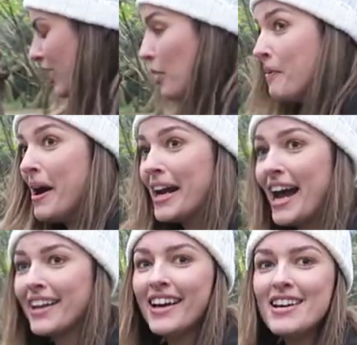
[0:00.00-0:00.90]
Oh my
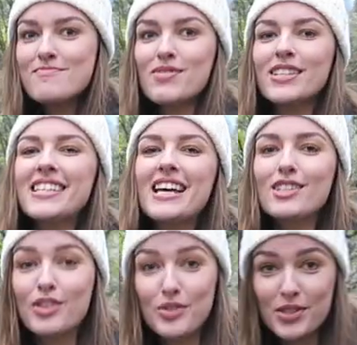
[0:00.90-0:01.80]
God. Prince
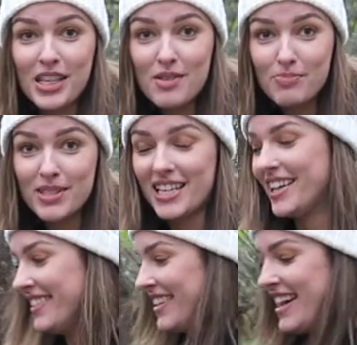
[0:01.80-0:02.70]
has loose lips.
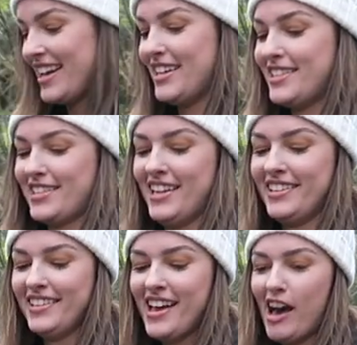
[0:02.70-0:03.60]
He's
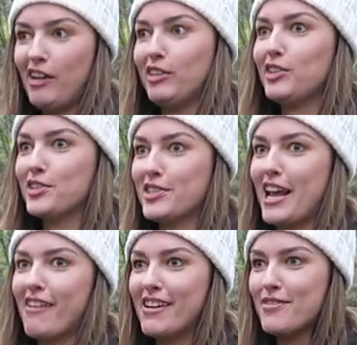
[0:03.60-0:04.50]
a little
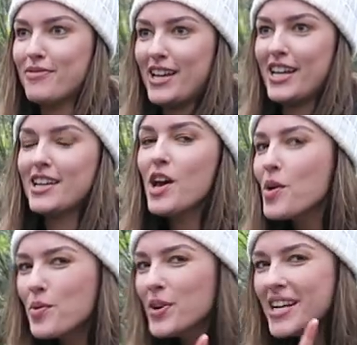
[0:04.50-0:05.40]
scary to feed.
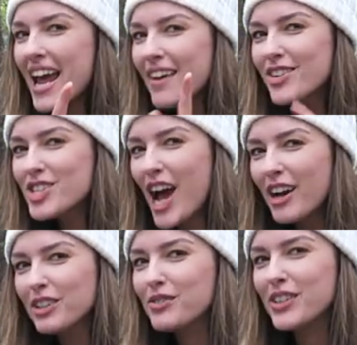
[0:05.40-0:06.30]
Wouldn't have a
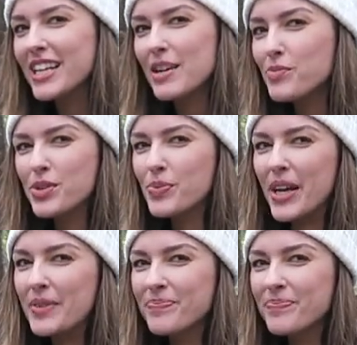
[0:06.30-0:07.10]
child feed him, would we?